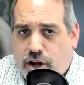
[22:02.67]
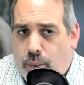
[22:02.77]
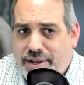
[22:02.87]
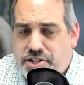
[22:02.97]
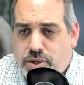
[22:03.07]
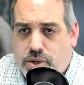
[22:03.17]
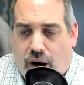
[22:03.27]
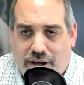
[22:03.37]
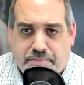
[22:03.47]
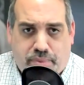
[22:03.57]
going to
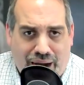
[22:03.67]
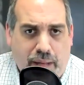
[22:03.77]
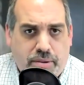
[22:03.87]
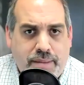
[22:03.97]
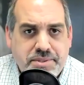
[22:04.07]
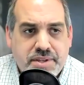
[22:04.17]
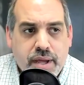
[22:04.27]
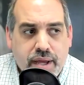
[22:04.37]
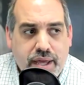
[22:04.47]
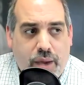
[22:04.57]
cause problems.
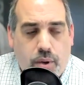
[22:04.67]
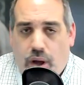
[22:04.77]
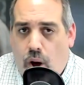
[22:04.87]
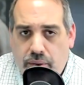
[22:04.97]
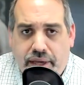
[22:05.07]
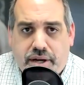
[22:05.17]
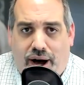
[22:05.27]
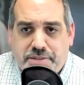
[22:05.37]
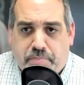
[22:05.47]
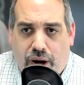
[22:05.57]
It will only
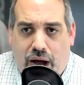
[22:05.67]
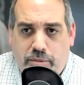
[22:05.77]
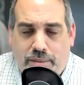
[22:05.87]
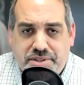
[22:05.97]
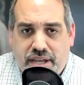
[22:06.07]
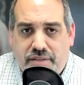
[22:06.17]
cause problems